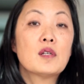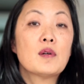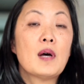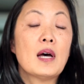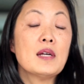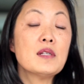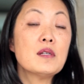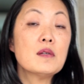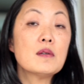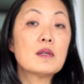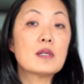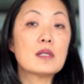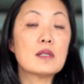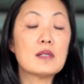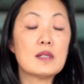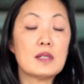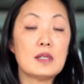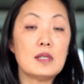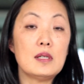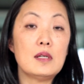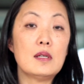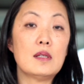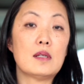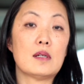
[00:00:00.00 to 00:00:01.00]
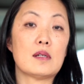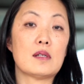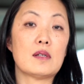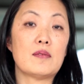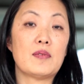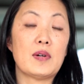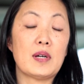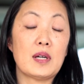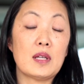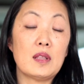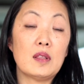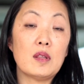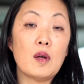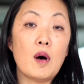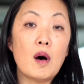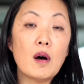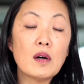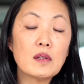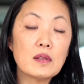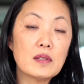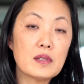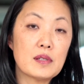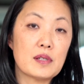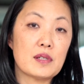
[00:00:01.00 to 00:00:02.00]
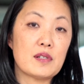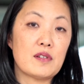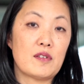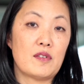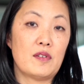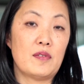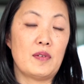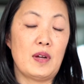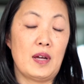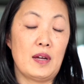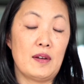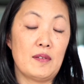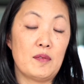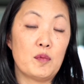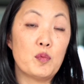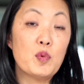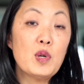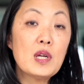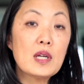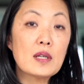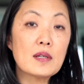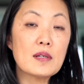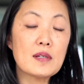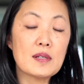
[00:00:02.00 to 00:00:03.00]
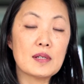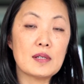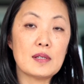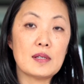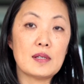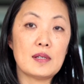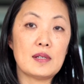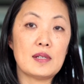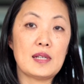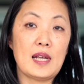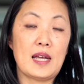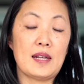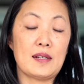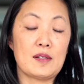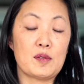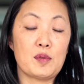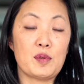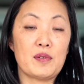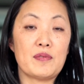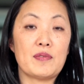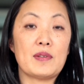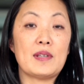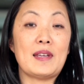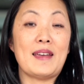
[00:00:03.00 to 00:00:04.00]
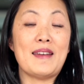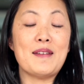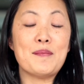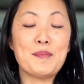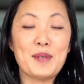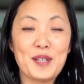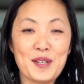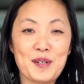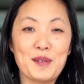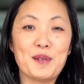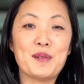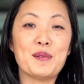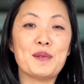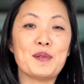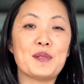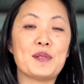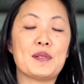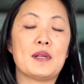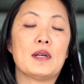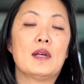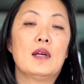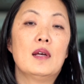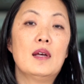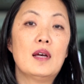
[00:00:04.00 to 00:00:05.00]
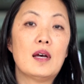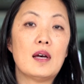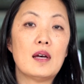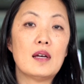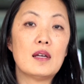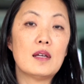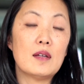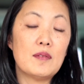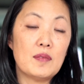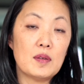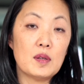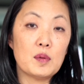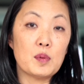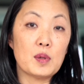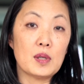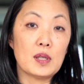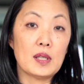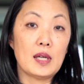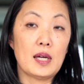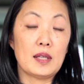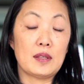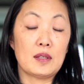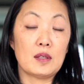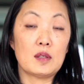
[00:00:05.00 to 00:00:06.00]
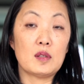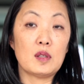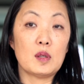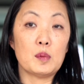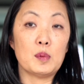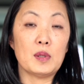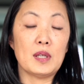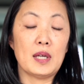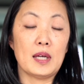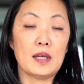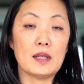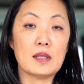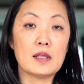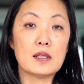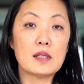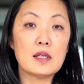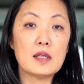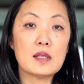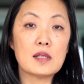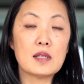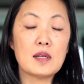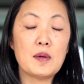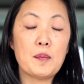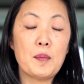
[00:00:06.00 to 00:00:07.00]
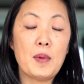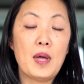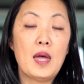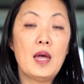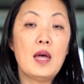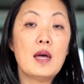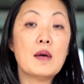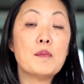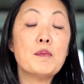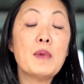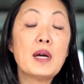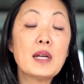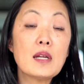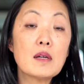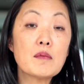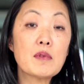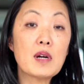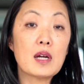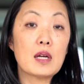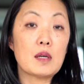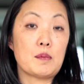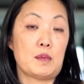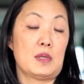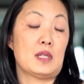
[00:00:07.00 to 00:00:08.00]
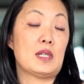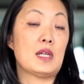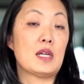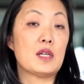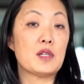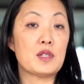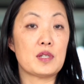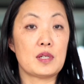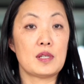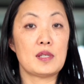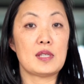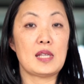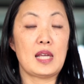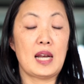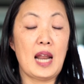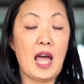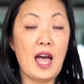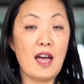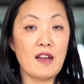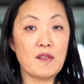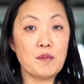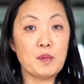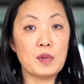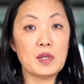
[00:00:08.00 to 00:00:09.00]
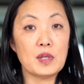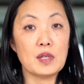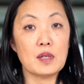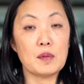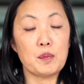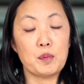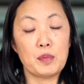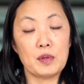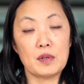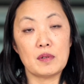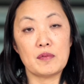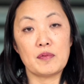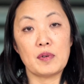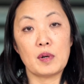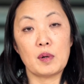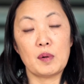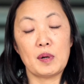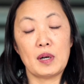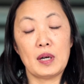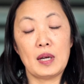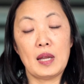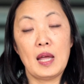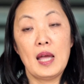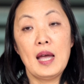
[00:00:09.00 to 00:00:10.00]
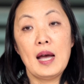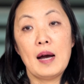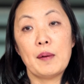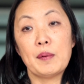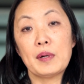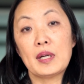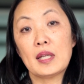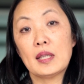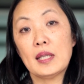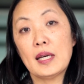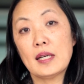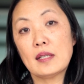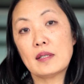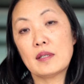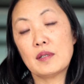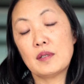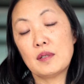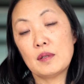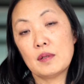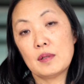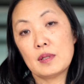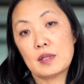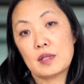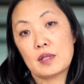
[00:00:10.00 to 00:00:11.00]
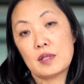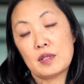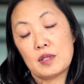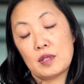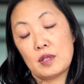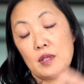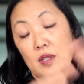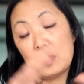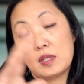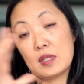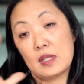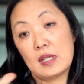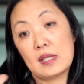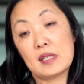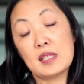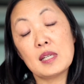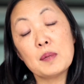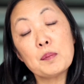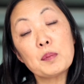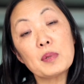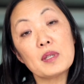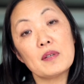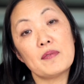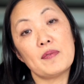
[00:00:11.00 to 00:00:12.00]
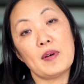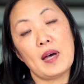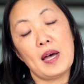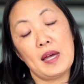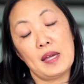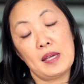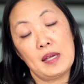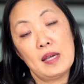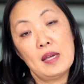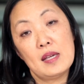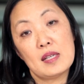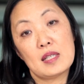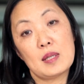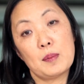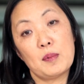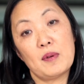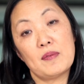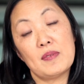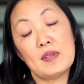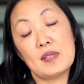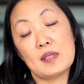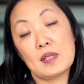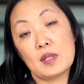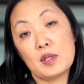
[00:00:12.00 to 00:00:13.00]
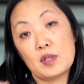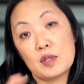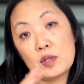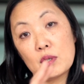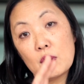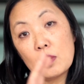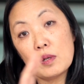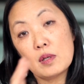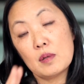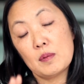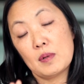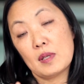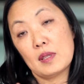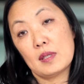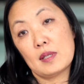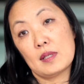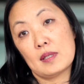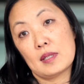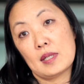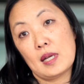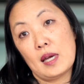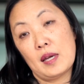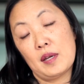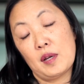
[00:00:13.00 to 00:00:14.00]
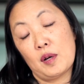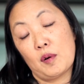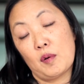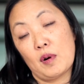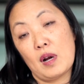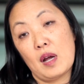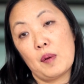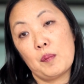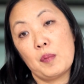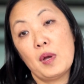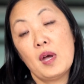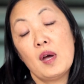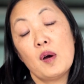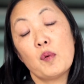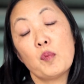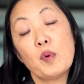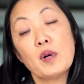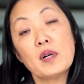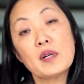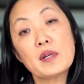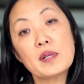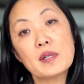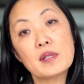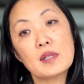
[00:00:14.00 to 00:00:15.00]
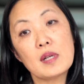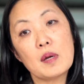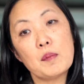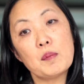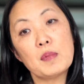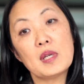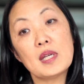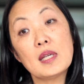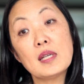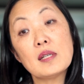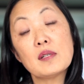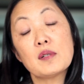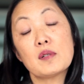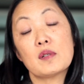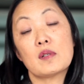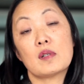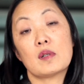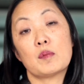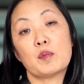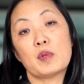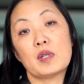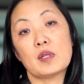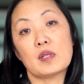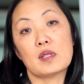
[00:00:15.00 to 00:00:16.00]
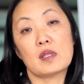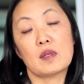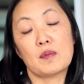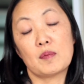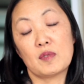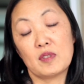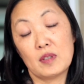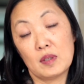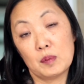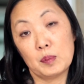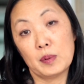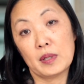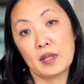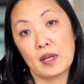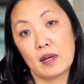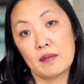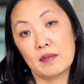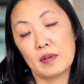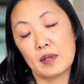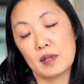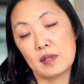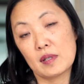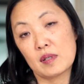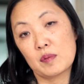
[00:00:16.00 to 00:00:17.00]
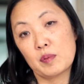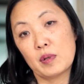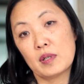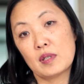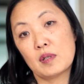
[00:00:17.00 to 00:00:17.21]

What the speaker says: So as you can see, there's a very long list of weaknesses and sort of gaping holes, if you will, at the global health system, many recommendations that have been put forward. What I'd like to do is just simplify some of these and show you in this diagram, what are some instruments of global governance?